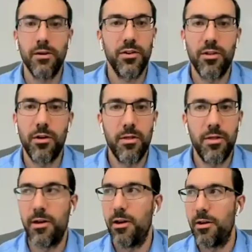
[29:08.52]
those are
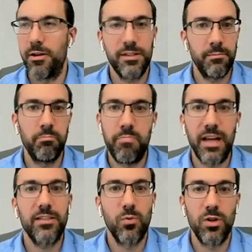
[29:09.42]
the
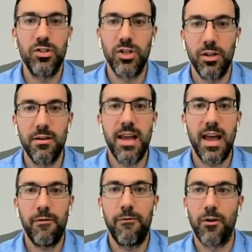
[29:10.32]
best ones to look
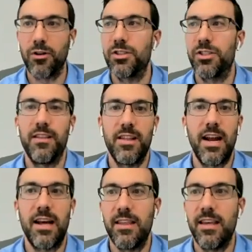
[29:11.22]
at first, and
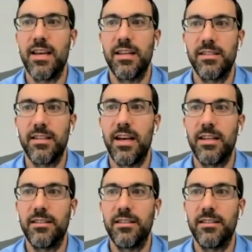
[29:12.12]
then I think as